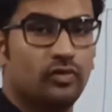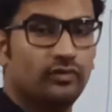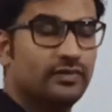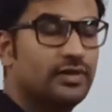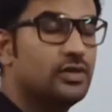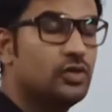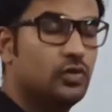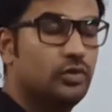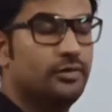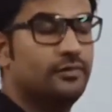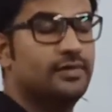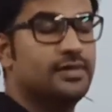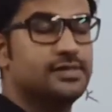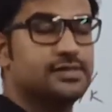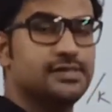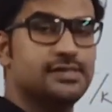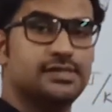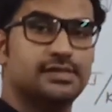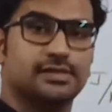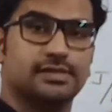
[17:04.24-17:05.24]
of the
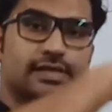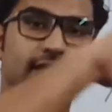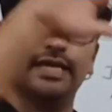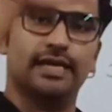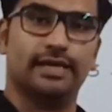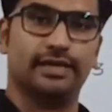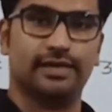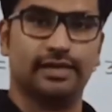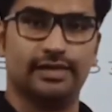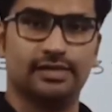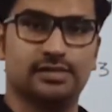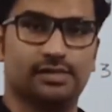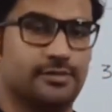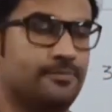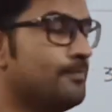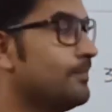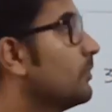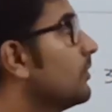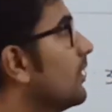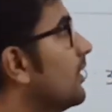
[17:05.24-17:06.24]
universe is
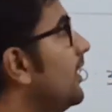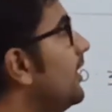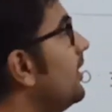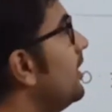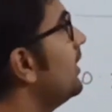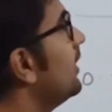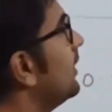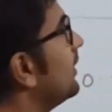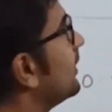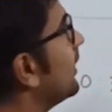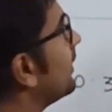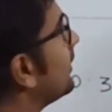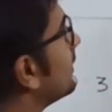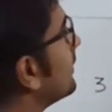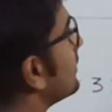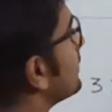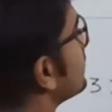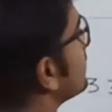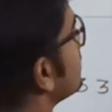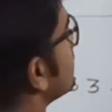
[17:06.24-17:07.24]
increasing, right? That
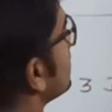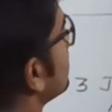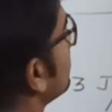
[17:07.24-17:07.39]
is,